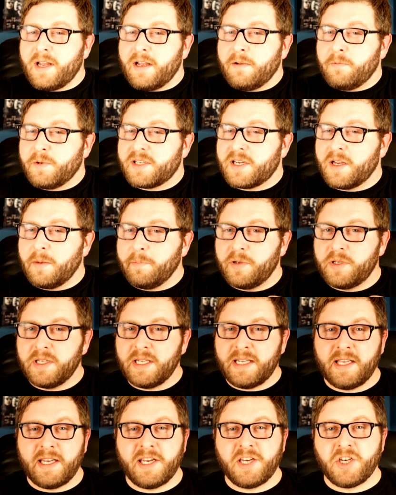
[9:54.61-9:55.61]
was
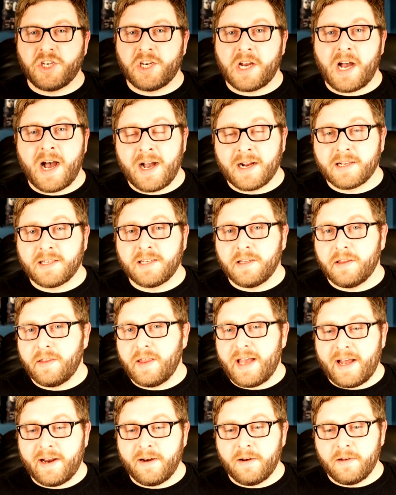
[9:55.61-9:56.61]
completely shocked
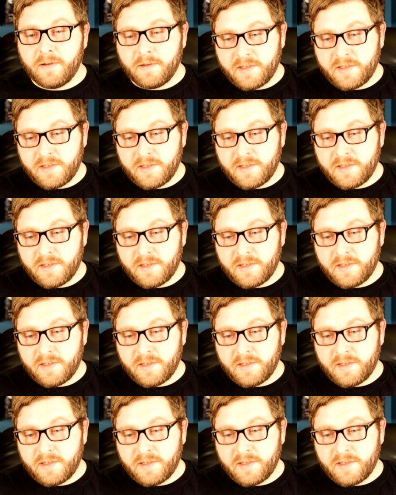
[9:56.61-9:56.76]
that